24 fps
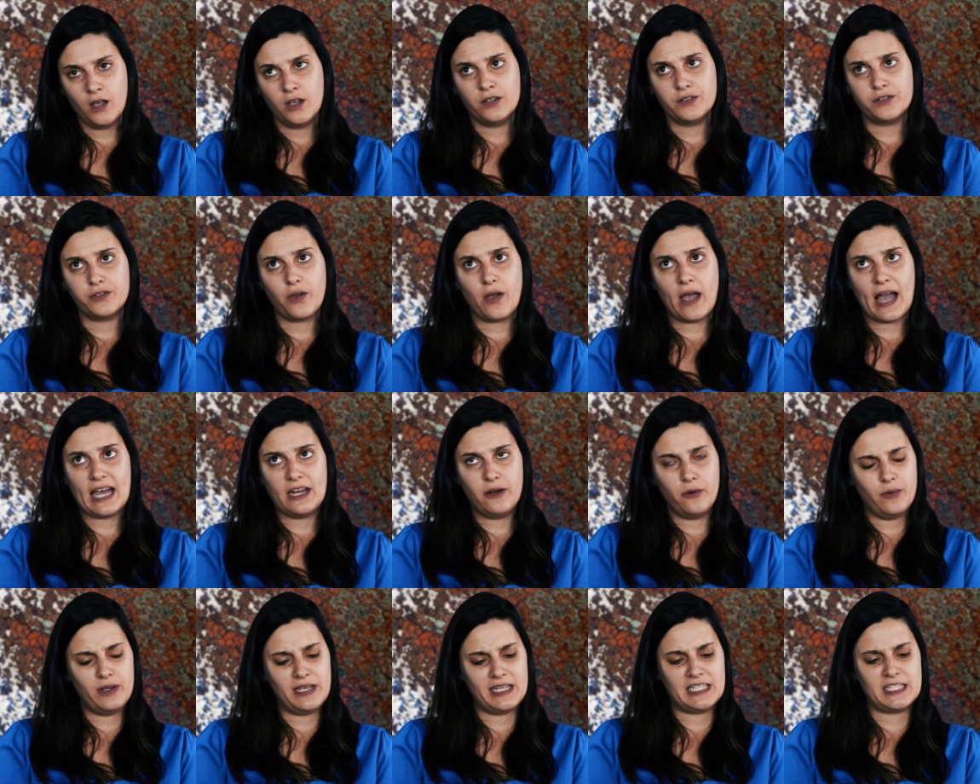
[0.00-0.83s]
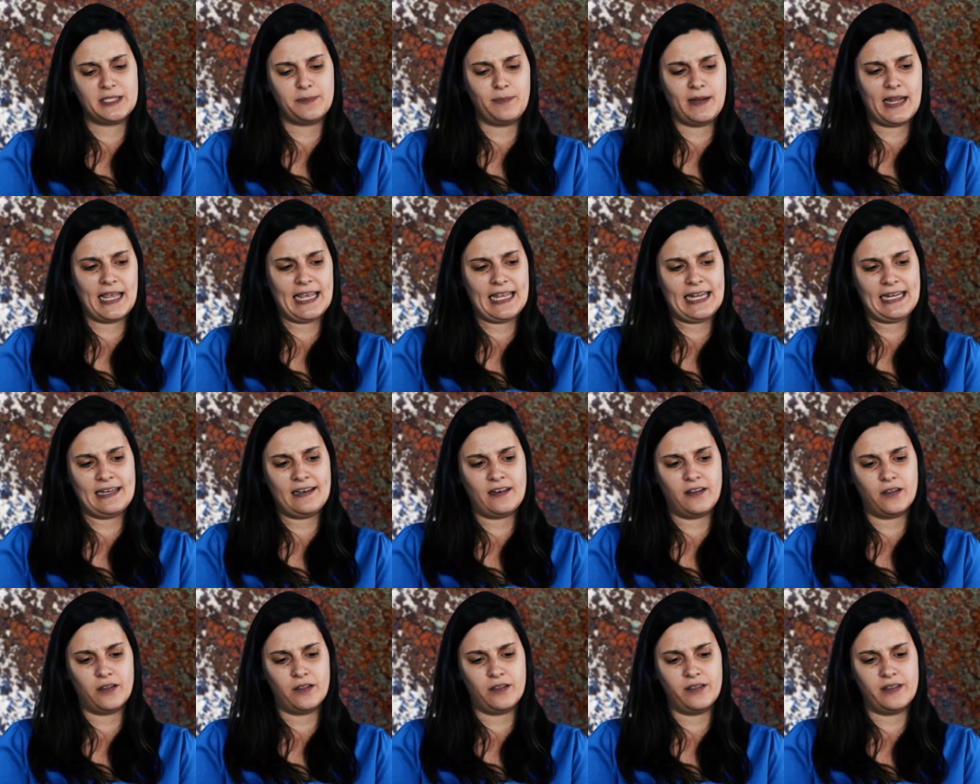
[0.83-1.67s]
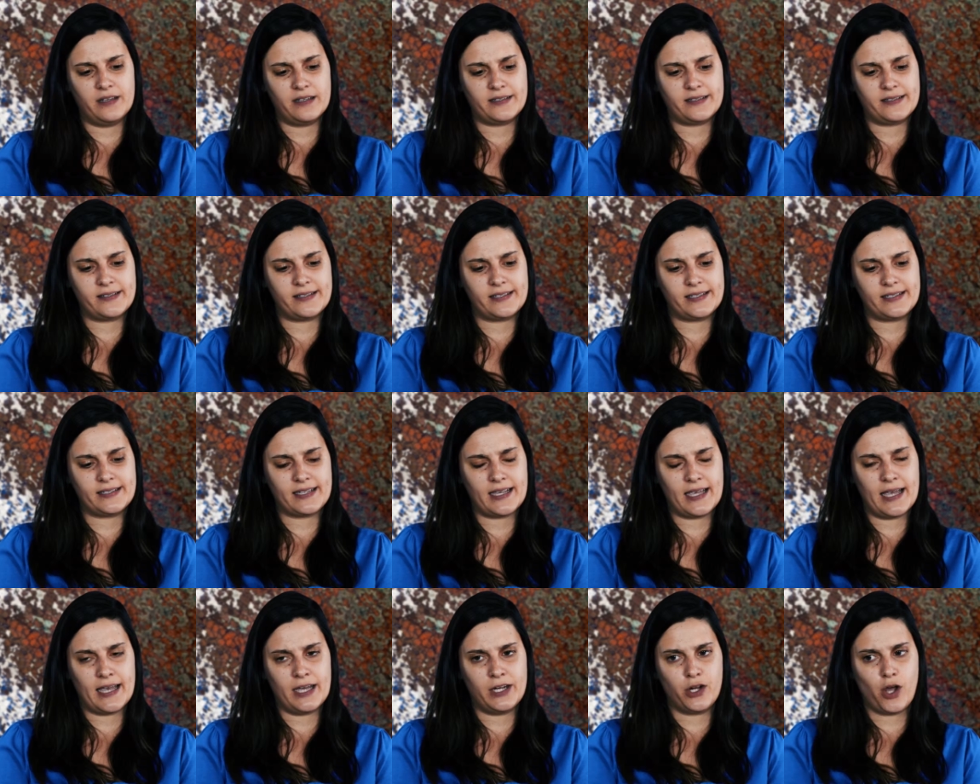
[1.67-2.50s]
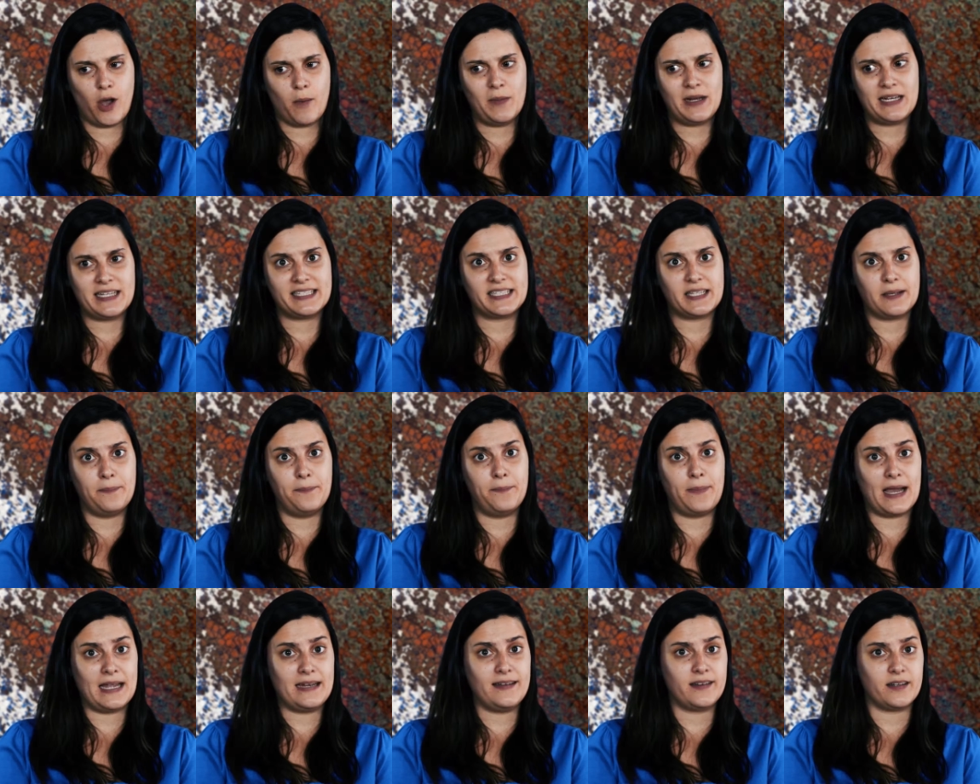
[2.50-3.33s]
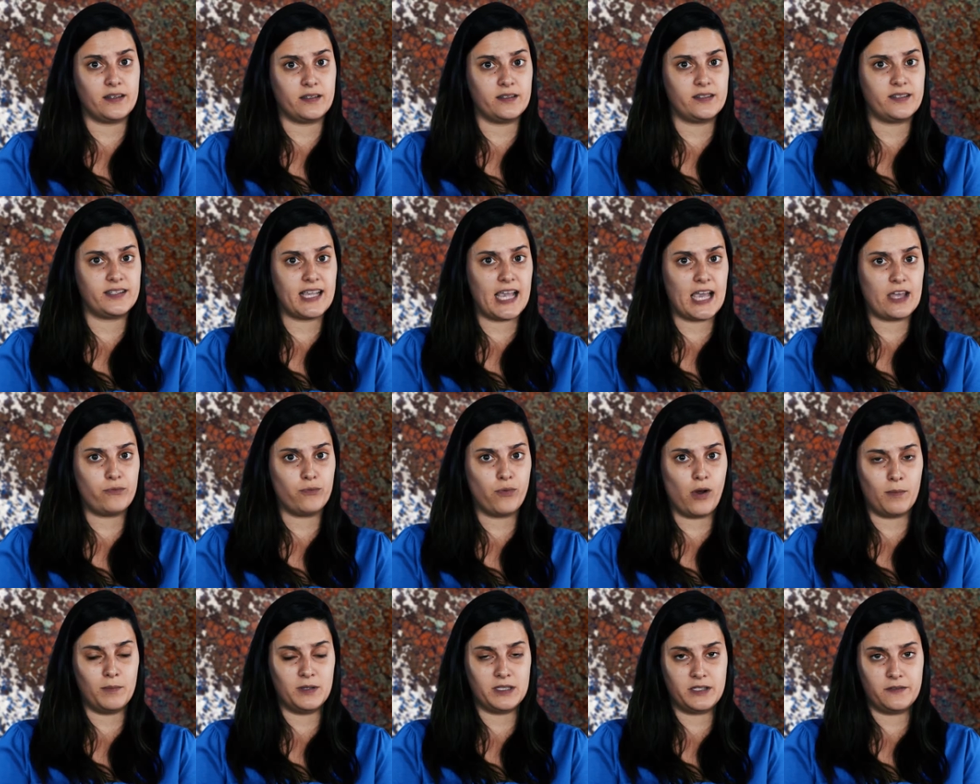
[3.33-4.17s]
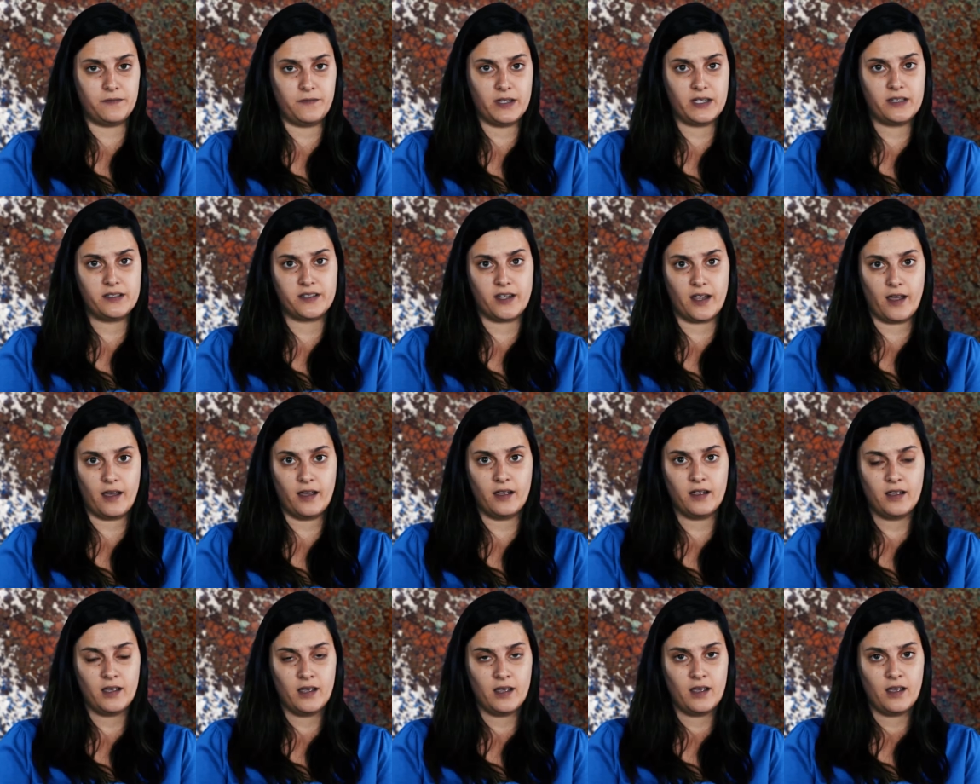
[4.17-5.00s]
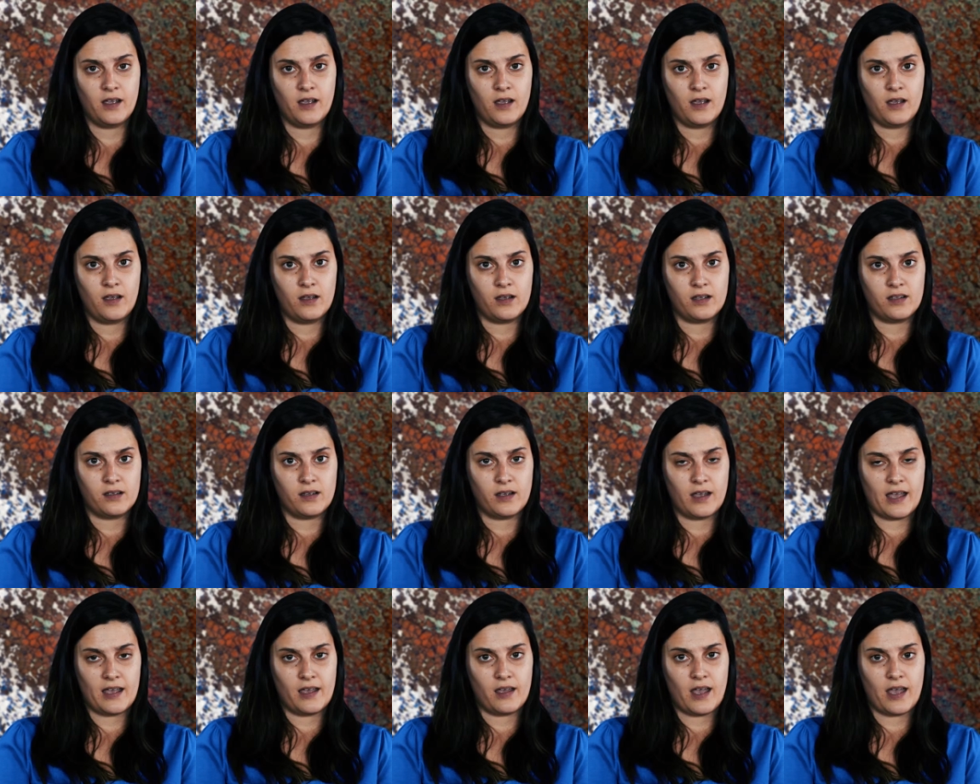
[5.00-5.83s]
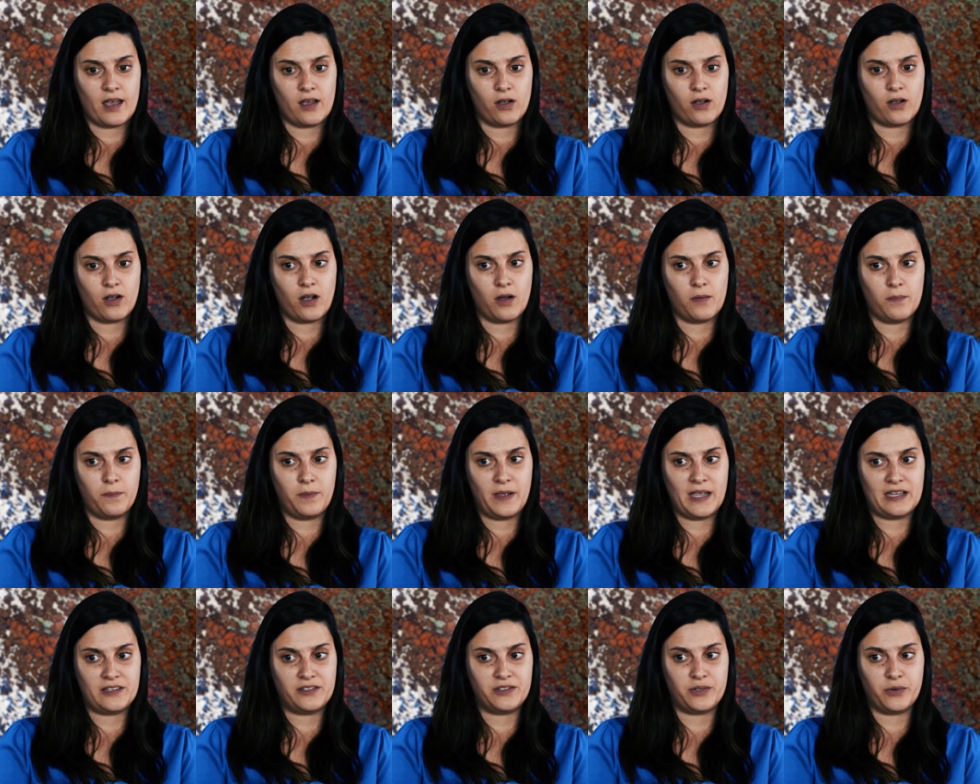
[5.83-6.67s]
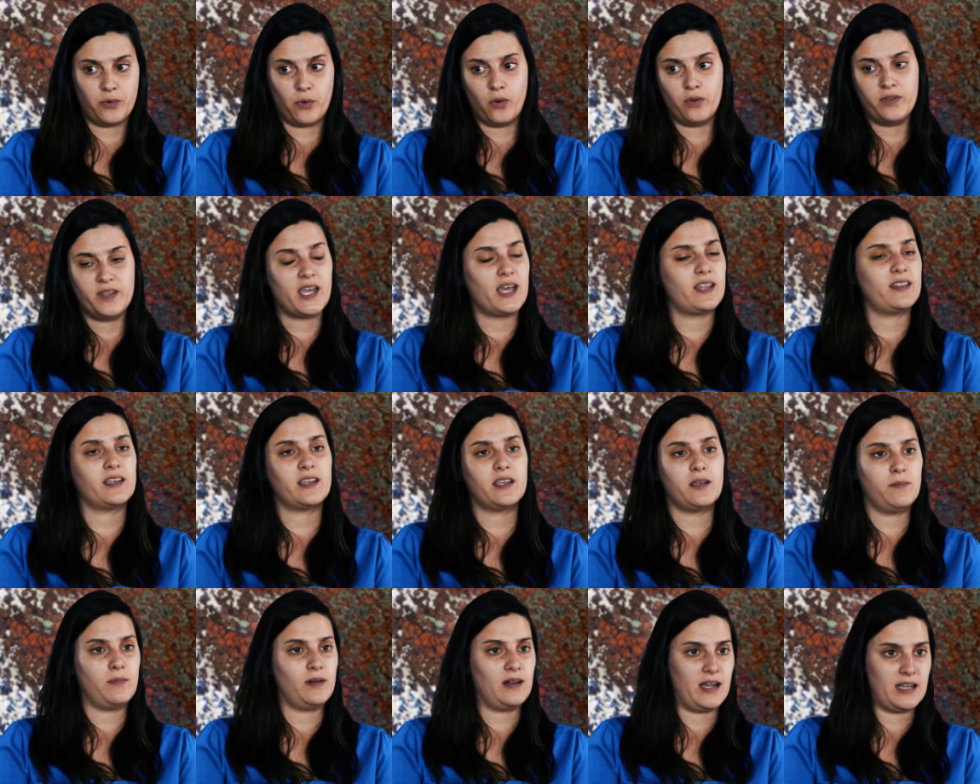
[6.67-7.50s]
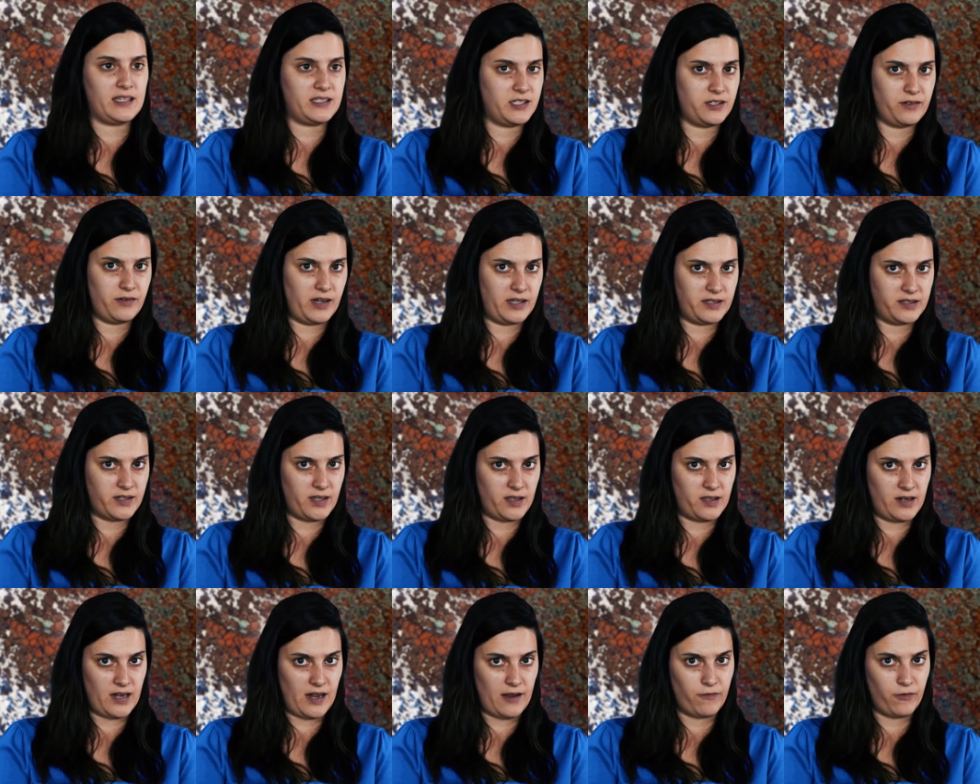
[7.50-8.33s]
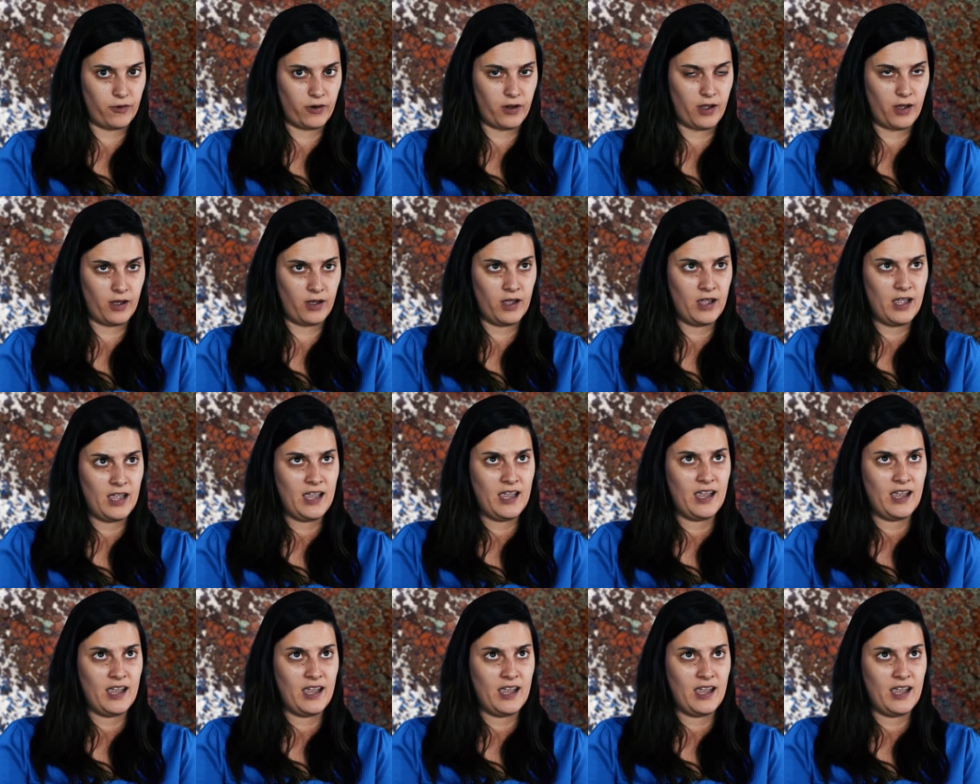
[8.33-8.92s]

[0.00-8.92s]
So how do we explain this anomalous abundance at Roberts Victor compared to all the other kimberlites around Southern Africa?